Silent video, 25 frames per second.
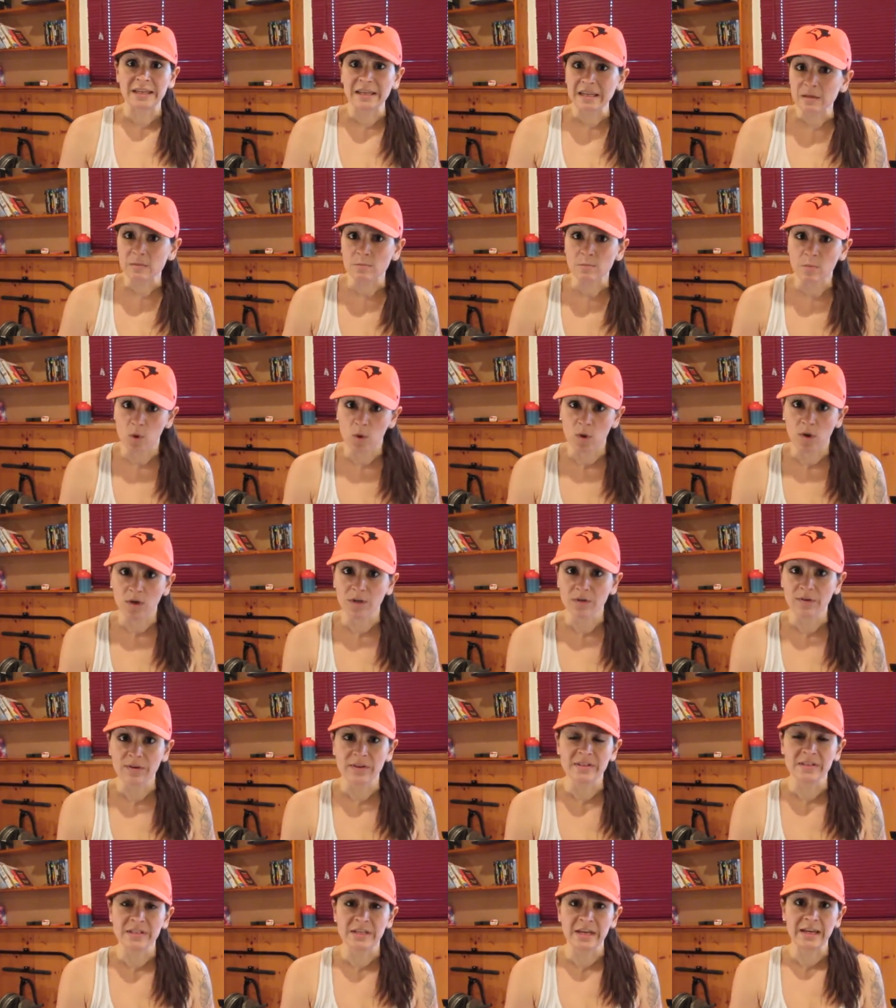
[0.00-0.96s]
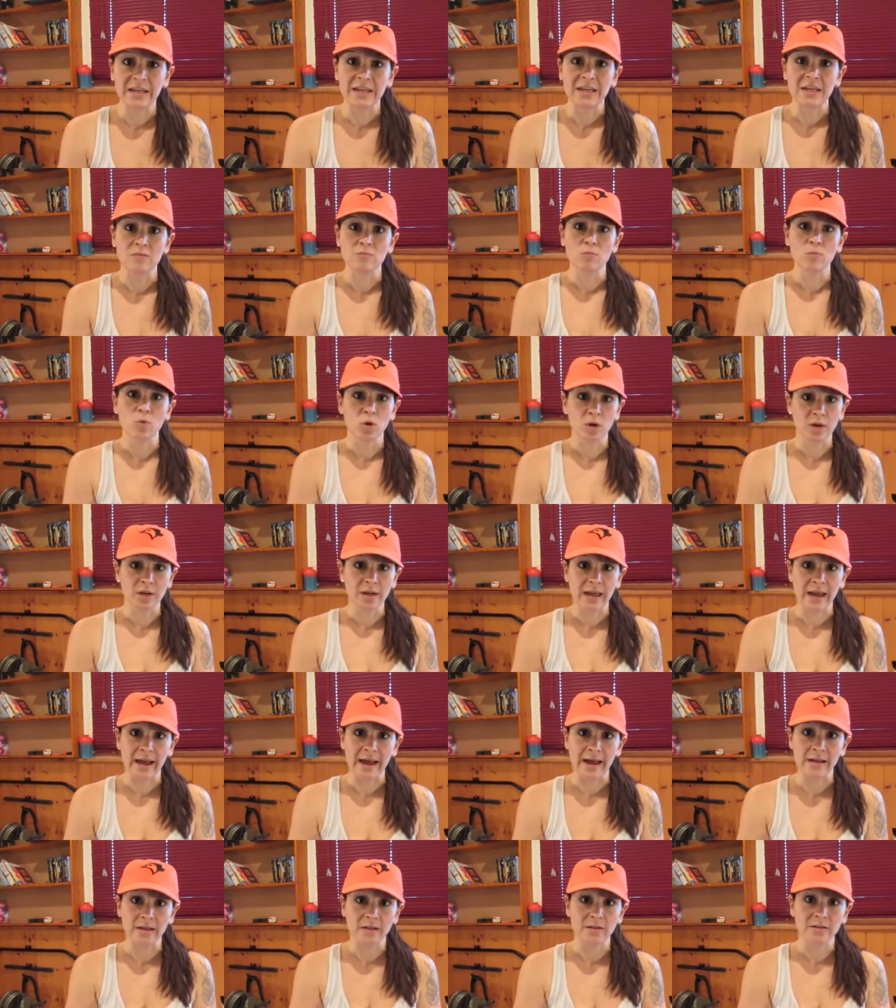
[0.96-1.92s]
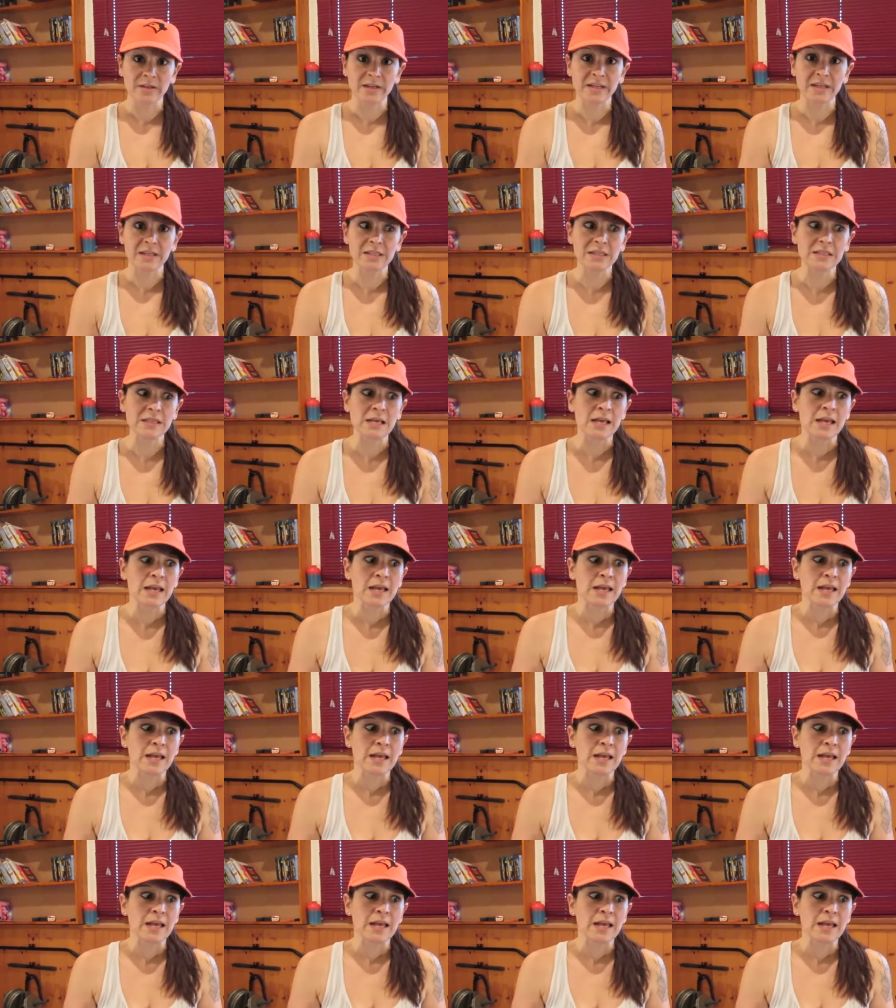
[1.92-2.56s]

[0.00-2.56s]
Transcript: eat more, you can take in more calories.